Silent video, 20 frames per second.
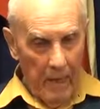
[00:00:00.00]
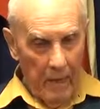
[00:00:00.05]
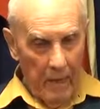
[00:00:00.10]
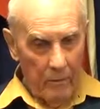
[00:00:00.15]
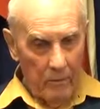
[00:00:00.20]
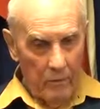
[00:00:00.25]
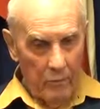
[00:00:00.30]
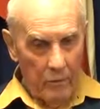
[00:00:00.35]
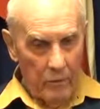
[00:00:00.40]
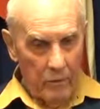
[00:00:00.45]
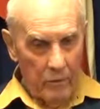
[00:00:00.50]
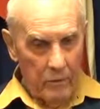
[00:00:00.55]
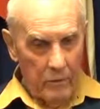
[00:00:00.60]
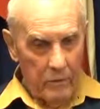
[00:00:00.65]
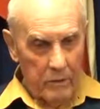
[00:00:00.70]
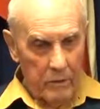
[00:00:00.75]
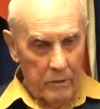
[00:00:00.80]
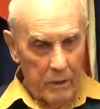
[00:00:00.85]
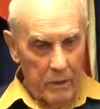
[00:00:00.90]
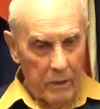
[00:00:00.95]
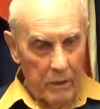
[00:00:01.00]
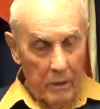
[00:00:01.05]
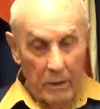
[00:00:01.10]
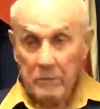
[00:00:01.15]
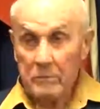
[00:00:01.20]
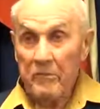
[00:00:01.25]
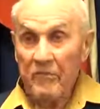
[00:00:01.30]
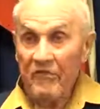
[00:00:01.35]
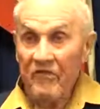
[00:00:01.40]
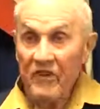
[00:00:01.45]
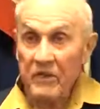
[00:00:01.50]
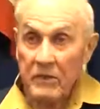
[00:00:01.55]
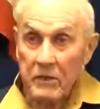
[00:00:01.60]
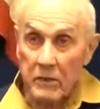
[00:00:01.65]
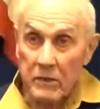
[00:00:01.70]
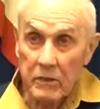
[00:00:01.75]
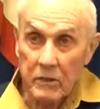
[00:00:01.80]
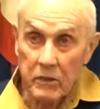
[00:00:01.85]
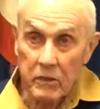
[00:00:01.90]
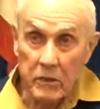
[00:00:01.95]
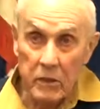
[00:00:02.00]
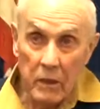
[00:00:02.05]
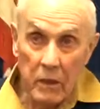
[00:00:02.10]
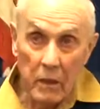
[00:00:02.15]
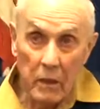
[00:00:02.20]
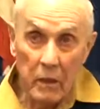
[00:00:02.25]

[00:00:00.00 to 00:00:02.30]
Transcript: and physics.